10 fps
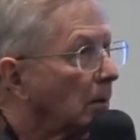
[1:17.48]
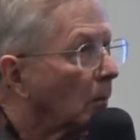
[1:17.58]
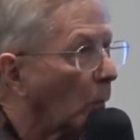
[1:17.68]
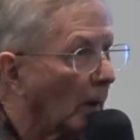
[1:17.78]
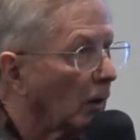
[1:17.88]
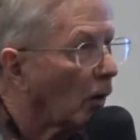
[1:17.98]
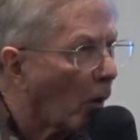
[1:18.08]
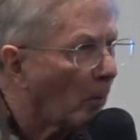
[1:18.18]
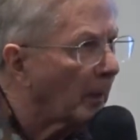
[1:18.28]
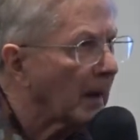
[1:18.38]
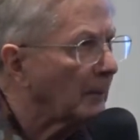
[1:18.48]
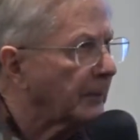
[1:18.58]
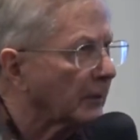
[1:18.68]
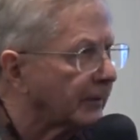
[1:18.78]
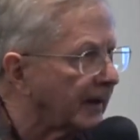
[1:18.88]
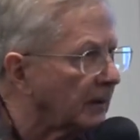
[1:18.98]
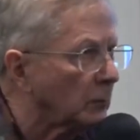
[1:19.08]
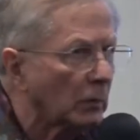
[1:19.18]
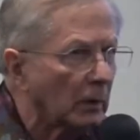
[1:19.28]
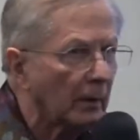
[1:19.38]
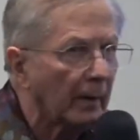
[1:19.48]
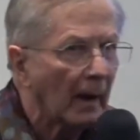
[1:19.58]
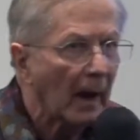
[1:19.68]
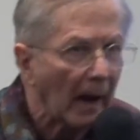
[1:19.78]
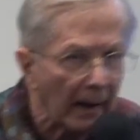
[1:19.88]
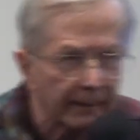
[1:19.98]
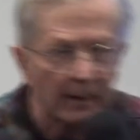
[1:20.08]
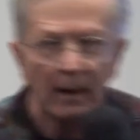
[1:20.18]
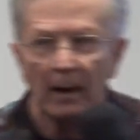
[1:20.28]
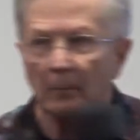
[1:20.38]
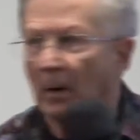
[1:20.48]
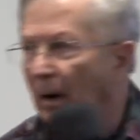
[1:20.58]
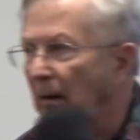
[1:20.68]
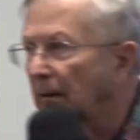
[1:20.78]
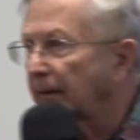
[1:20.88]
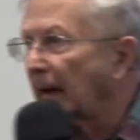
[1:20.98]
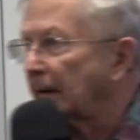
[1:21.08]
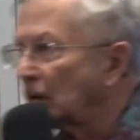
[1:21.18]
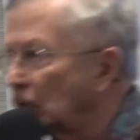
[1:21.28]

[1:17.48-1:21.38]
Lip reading: Well, open up your Kenwood, ICOM, all of that, and